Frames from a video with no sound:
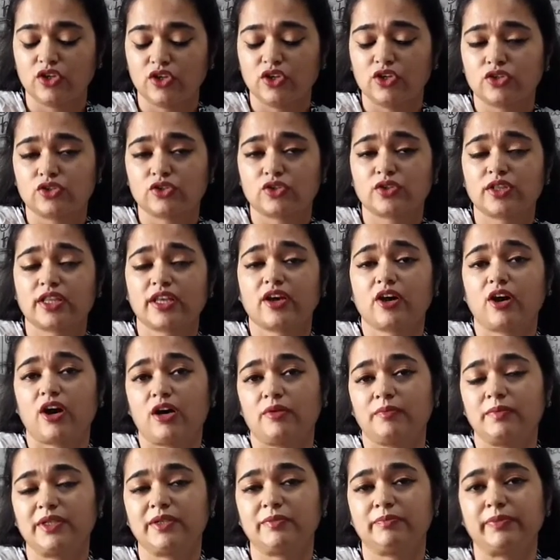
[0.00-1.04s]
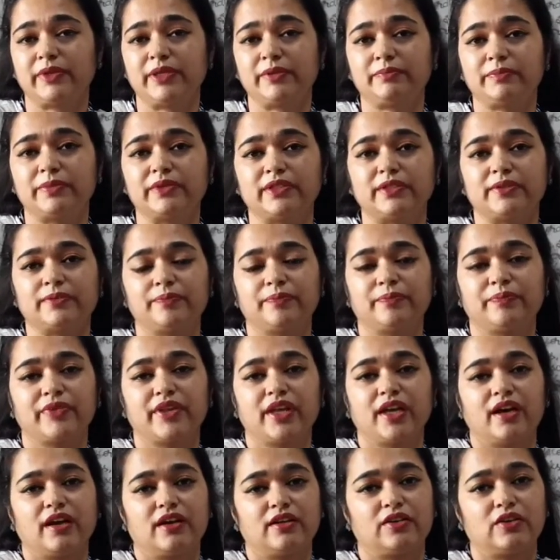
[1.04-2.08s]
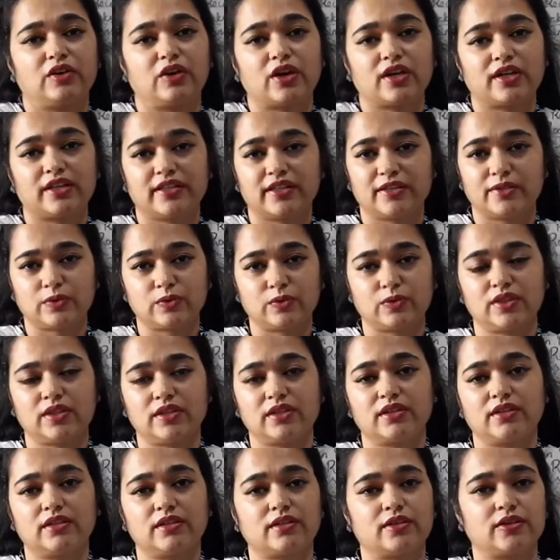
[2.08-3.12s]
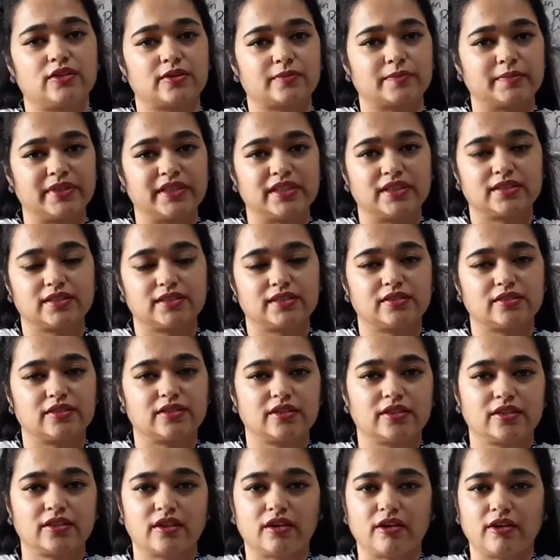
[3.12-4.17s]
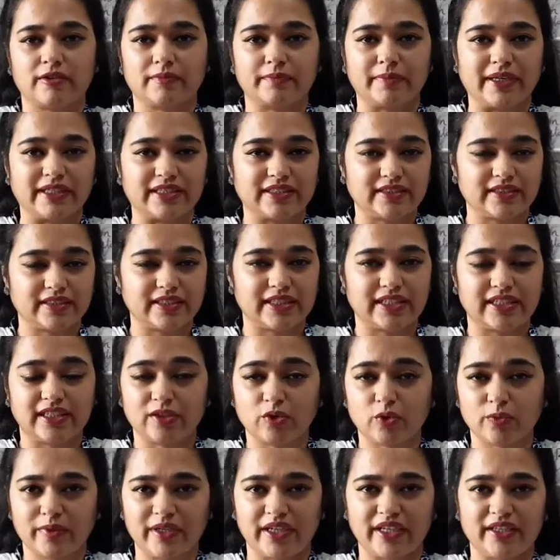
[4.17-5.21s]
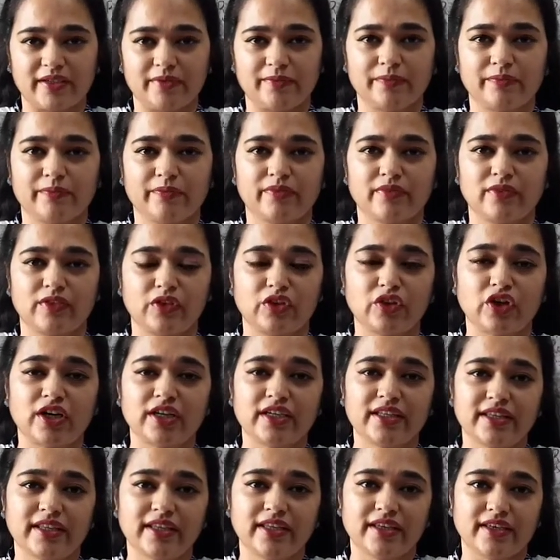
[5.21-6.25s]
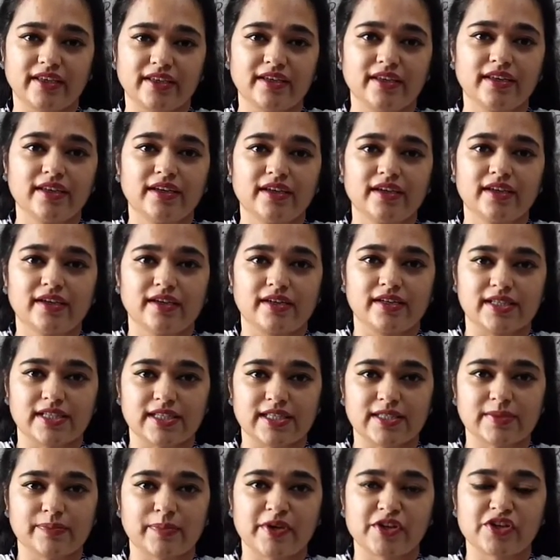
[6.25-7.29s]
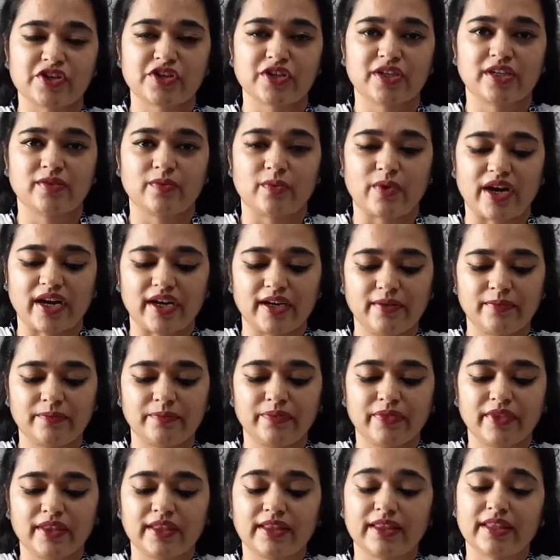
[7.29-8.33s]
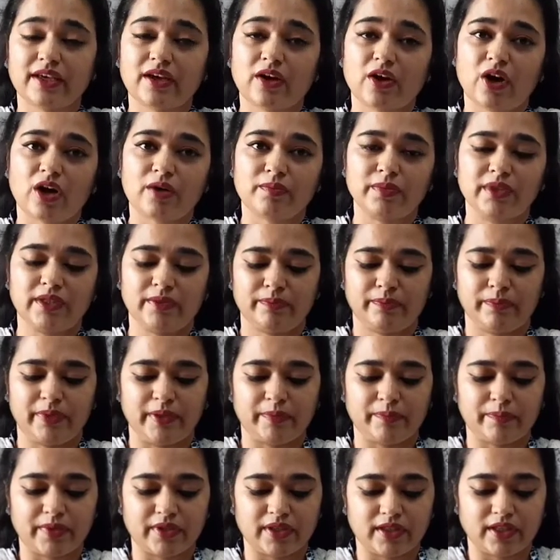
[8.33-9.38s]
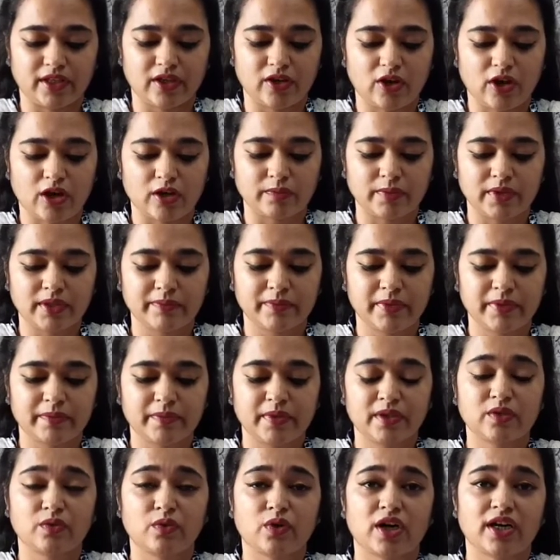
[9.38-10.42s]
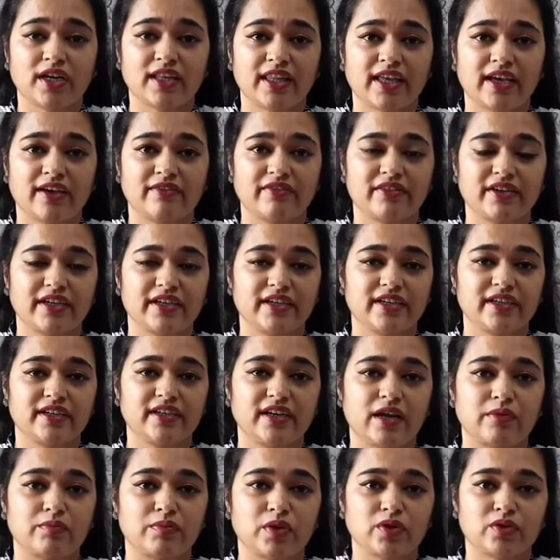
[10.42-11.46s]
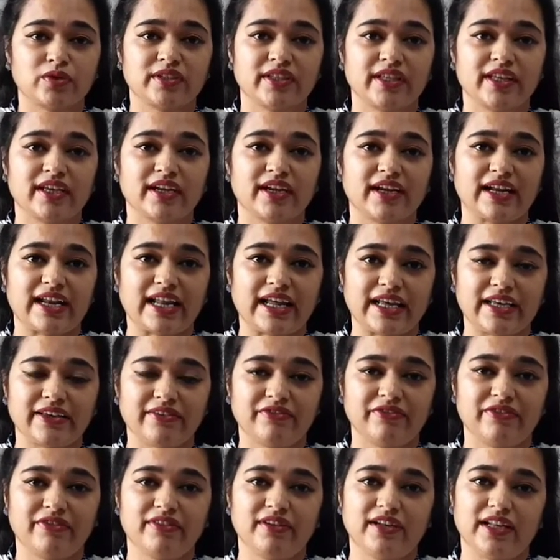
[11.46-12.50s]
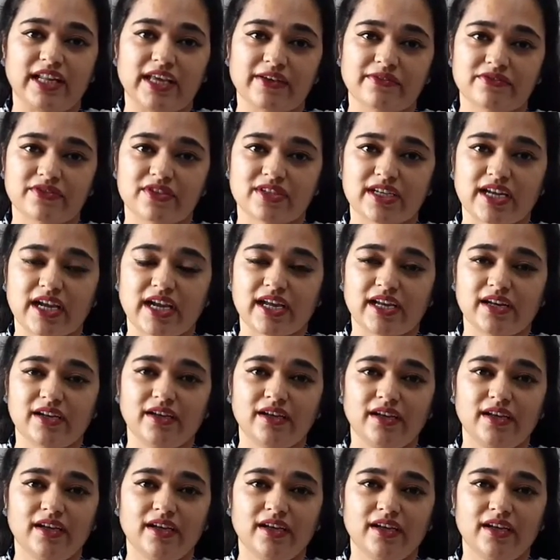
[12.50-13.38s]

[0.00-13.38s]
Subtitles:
So the common people, not the ruler or minister or mantri, nobody, not the special one, the common people. The common people, what they have written about their life, lifestyle,